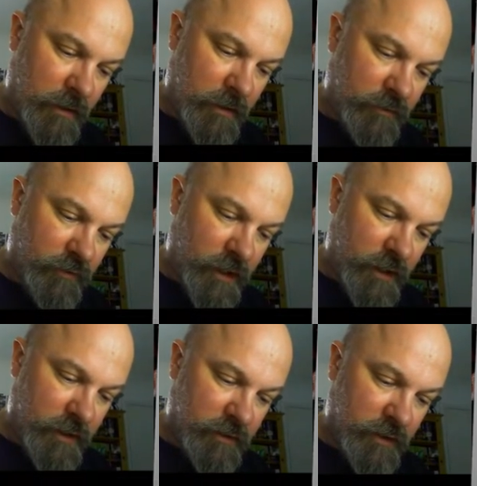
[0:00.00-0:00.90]
try
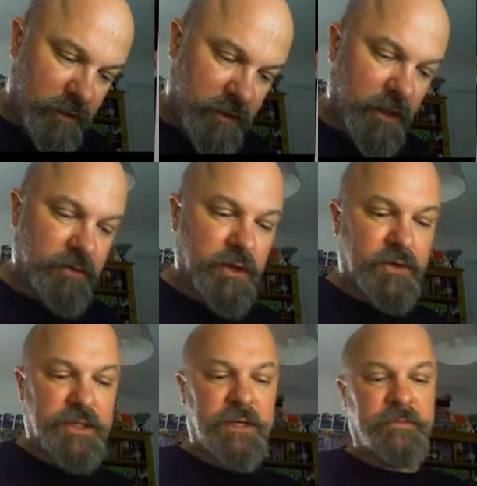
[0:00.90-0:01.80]
and so
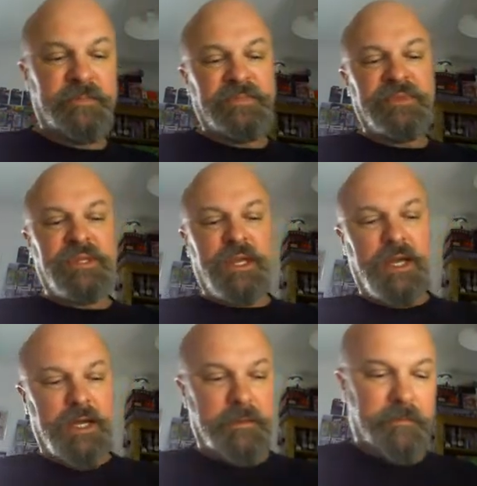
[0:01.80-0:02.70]
using
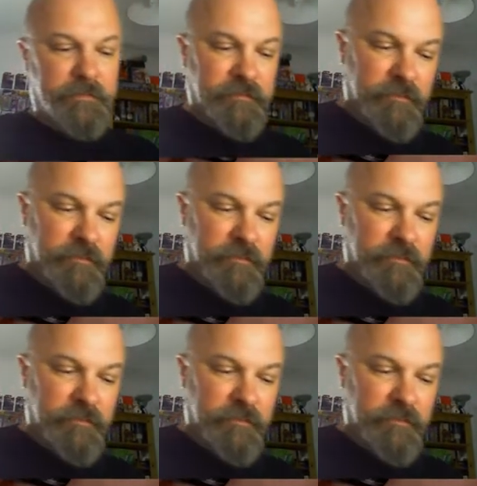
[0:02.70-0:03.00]
um,